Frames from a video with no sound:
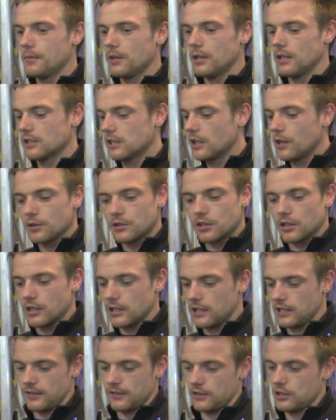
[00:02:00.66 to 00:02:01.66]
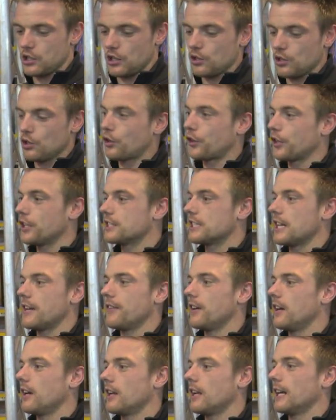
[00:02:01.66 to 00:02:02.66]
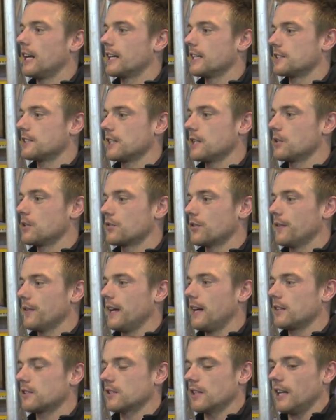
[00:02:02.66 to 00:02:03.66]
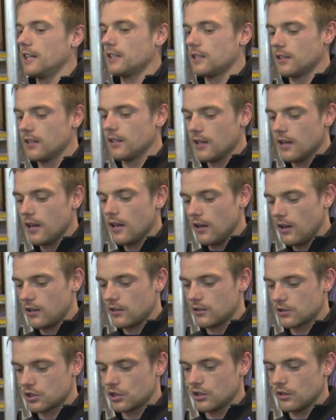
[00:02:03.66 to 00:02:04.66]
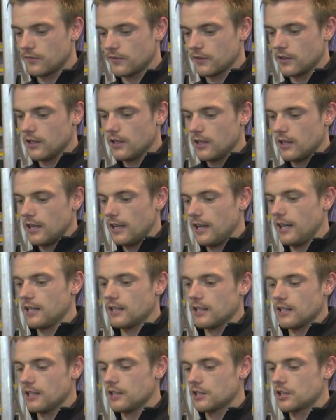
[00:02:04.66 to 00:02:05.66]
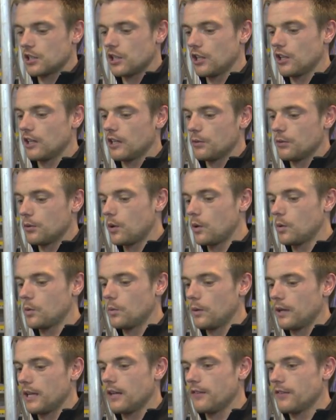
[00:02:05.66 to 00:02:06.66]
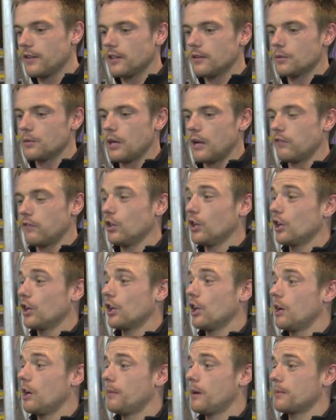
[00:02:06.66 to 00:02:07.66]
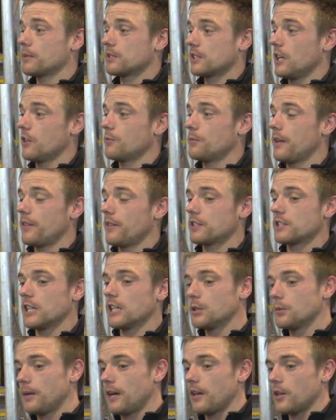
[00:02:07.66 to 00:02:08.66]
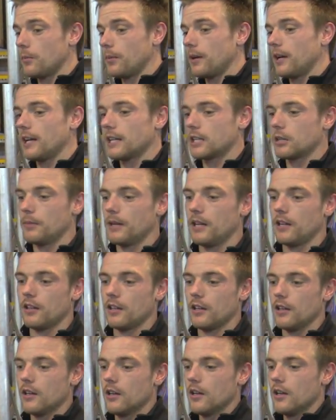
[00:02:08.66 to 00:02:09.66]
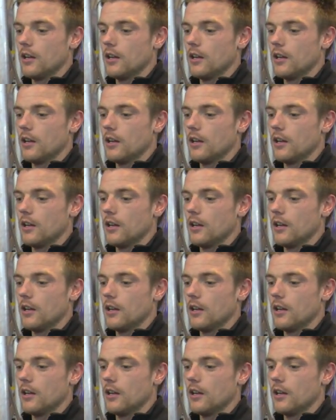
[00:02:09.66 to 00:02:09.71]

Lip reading: there's loads of nothing's ever like it seems from the outside, and sort of internally, whatever. I've learned a lot about myself, about the team, about the bike, about the